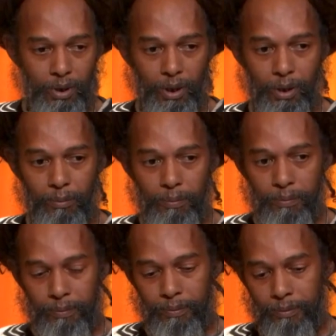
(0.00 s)
Um,
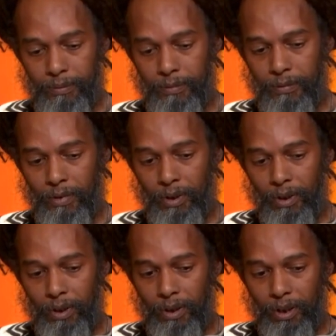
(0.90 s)

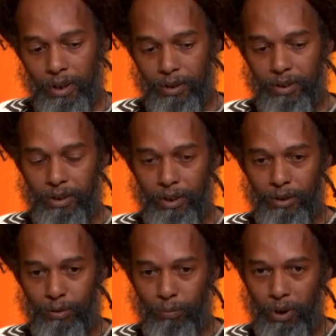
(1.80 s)
it's,
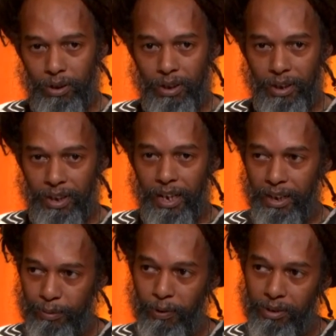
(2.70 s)
it's one of the
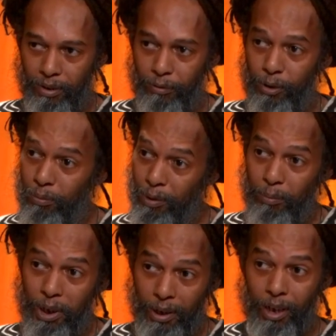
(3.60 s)
aspects of a human
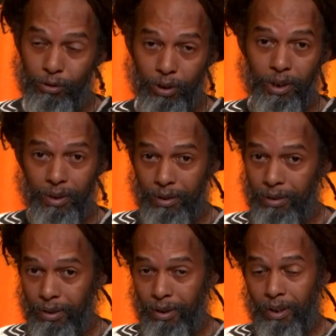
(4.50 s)
being, actually.
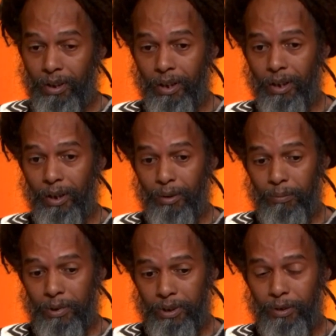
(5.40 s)

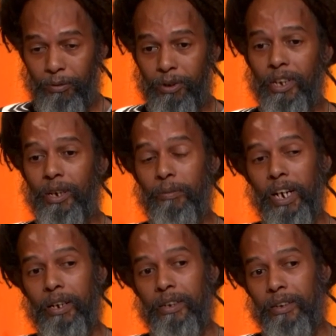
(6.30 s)
Because um, if you think
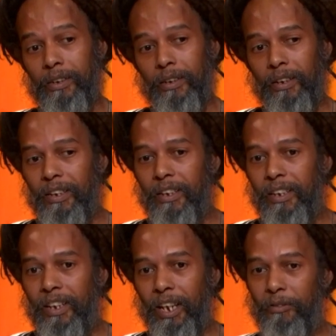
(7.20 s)
about it,
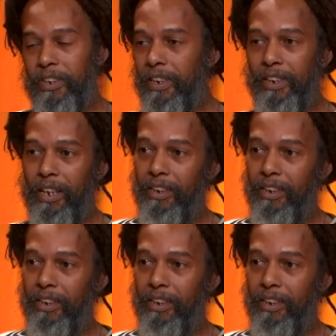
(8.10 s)
everything that